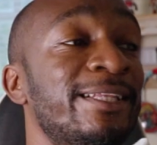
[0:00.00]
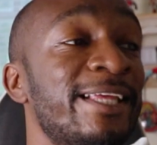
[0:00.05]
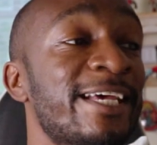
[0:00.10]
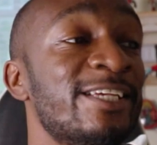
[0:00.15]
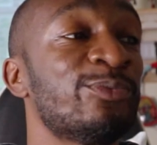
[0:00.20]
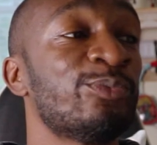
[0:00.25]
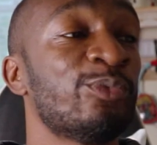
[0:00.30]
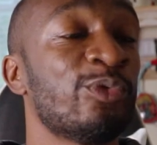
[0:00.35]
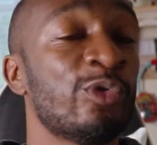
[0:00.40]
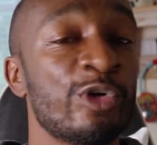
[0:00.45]

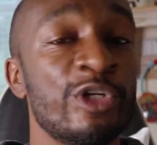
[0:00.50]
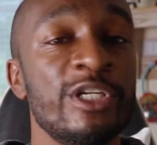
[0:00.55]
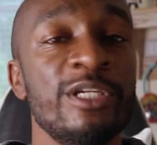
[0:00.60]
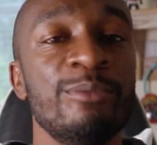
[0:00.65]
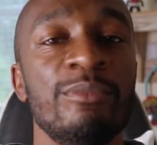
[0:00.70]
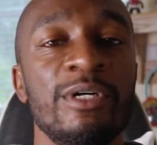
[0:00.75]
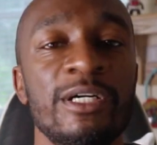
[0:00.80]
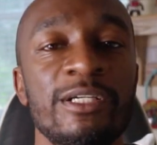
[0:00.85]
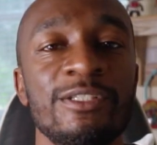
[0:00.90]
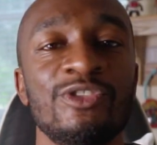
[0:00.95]
That's pretty
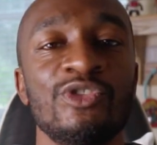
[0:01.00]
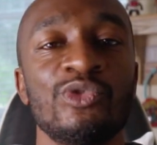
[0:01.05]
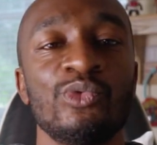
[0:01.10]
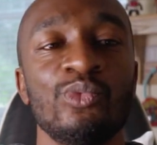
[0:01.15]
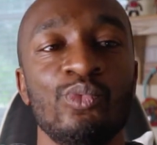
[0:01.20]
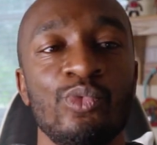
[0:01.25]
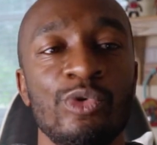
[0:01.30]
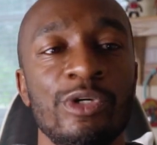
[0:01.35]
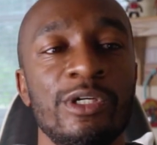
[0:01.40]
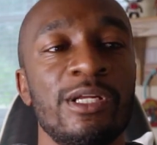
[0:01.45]
much
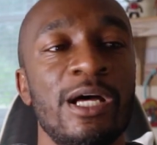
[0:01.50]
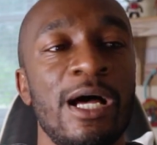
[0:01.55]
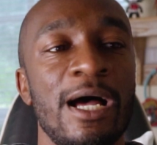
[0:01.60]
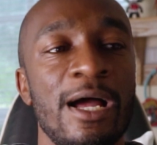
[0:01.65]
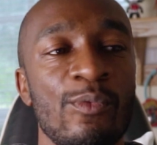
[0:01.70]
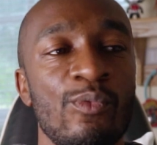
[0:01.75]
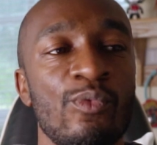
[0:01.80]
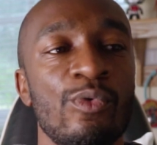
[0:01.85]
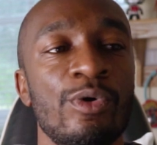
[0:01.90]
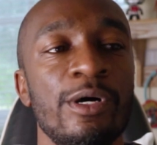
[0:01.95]
what
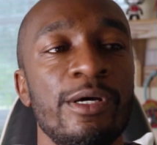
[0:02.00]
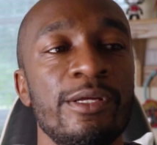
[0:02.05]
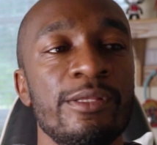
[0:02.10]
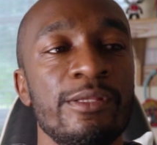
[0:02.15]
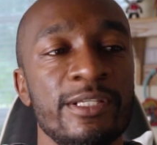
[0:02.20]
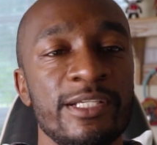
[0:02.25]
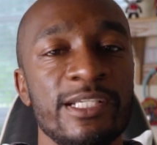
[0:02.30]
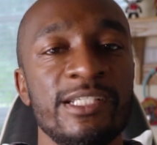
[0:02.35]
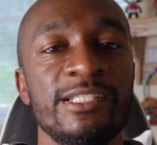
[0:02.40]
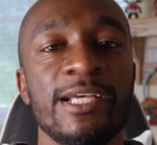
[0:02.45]
I
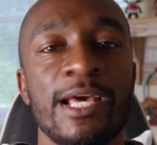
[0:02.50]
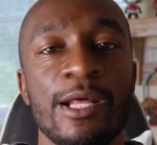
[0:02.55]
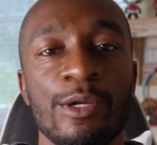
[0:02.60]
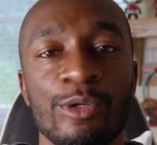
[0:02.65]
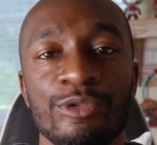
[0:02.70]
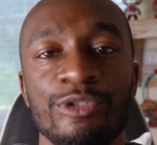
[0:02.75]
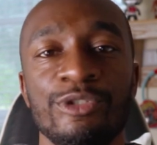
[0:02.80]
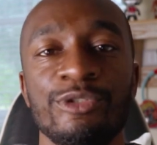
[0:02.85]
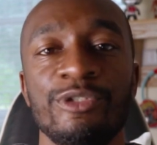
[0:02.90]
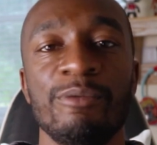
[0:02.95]
want this
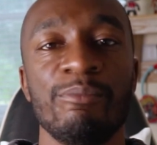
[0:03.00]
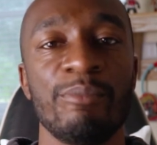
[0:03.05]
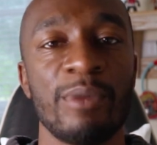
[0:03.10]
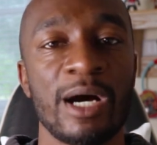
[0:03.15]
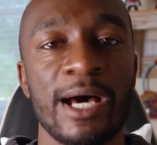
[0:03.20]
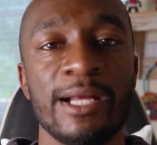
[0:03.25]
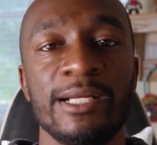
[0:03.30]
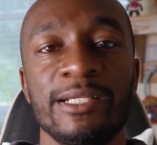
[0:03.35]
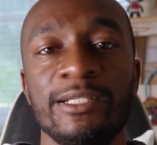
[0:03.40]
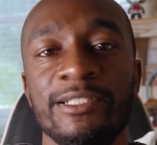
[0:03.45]
channel to
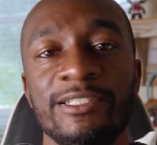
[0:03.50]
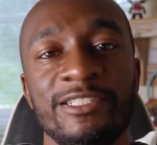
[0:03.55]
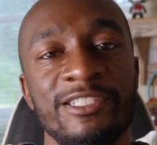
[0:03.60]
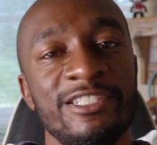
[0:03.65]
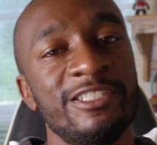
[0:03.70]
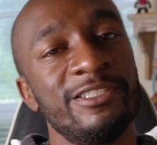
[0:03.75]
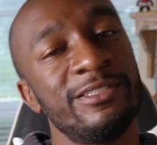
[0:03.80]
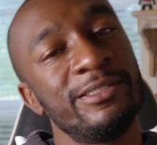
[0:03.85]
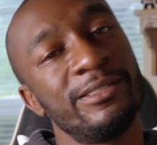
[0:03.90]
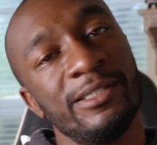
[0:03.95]
embody. It's
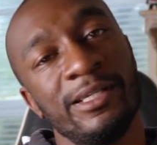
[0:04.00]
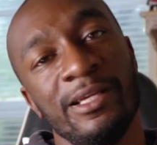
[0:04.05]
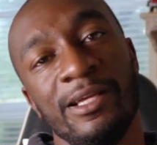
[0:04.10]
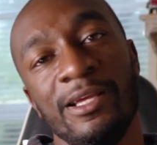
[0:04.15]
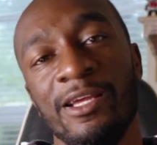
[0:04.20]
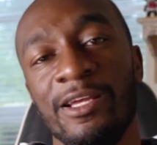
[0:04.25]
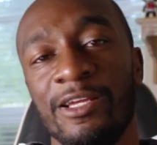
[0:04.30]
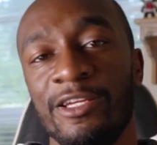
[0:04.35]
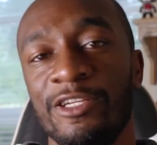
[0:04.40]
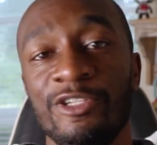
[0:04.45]
just,
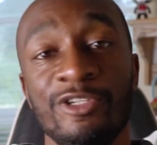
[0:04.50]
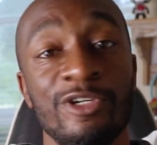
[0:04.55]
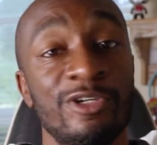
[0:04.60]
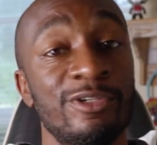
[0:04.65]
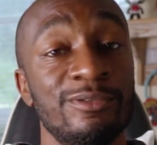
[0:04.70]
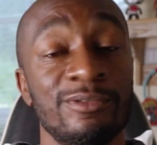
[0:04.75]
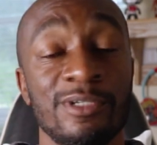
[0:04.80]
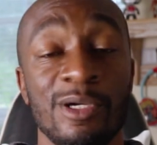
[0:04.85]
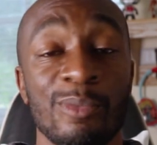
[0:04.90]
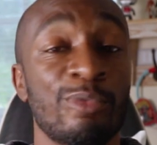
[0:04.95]
you
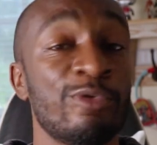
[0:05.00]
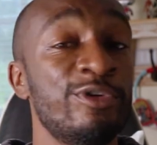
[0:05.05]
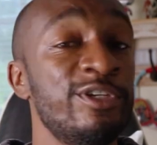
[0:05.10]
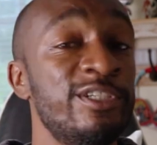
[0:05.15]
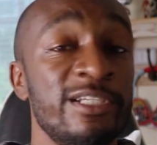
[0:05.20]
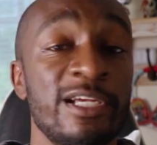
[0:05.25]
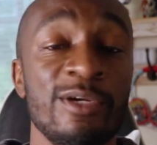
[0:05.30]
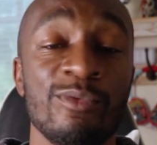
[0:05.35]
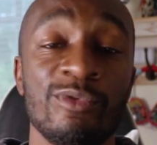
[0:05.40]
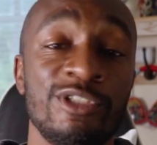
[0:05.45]
know,
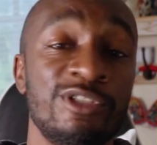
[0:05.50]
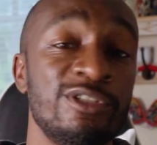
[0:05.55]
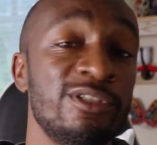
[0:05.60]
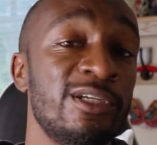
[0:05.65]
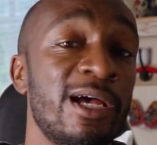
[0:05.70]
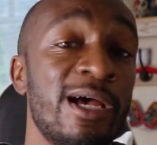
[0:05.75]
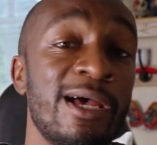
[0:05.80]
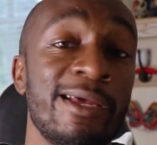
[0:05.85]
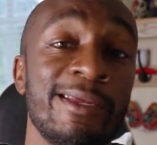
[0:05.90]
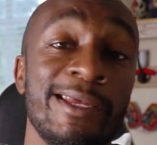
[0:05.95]
appreciate what you
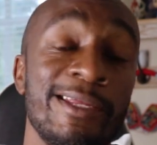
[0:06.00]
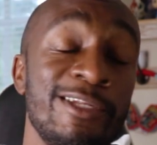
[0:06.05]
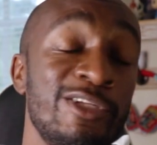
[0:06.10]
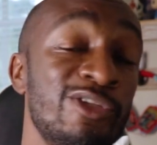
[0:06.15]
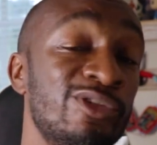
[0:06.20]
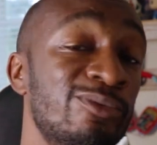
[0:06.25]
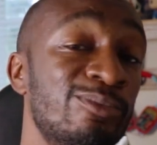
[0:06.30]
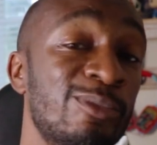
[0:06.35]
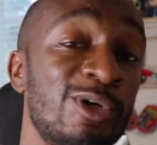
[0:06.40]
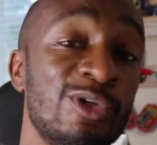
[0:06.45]
got and
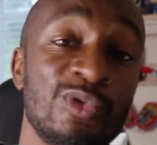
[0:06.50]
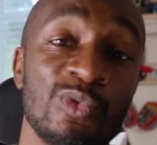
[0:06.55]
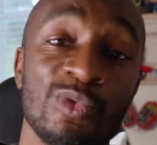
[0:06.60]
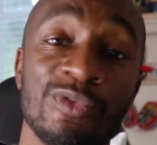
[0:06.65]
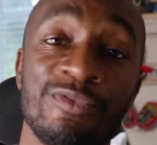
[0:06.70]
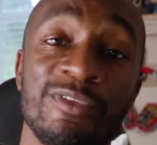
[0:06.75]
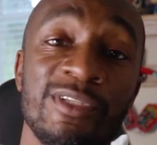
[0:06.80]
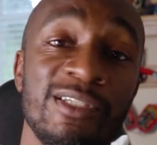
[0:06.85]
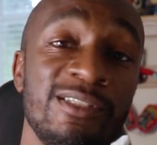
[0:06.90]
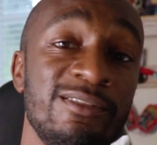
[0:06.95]
do the most
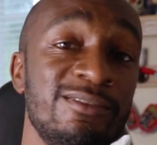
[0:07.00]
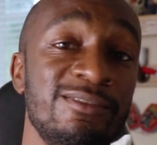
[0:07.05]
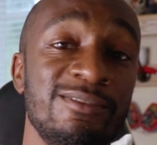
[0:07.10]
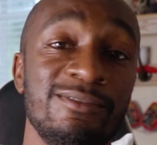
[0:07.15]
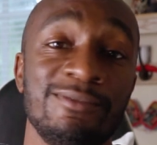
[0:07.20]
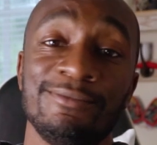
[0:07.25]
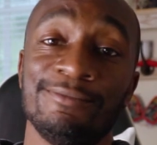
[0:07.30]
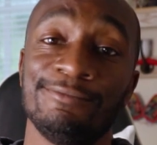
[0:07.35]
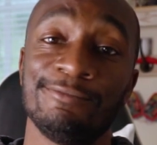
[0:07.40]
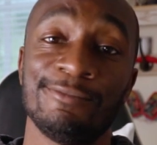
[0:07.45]
with it
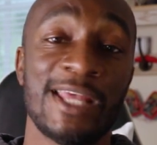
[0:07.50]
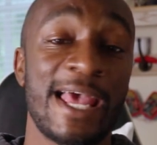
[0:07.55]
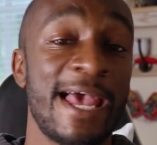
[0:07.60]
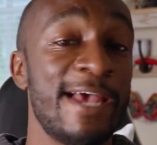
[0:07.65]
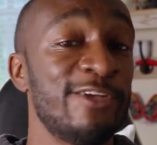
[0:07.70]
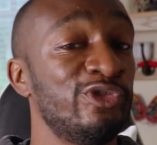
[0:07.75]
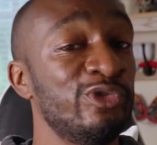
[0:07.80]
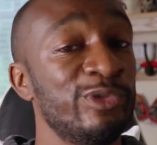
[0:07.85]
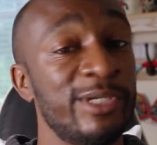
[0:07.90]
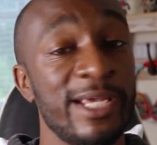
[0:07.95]

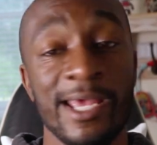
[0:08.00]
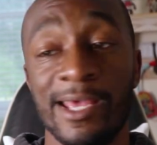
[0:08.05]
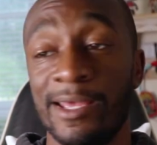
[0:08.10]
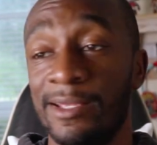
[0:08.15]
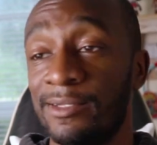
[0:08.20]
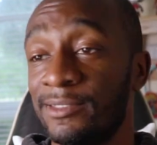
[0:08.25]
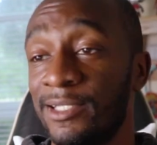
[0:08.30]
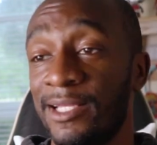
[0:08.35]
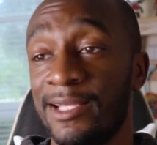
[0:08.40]
as you can.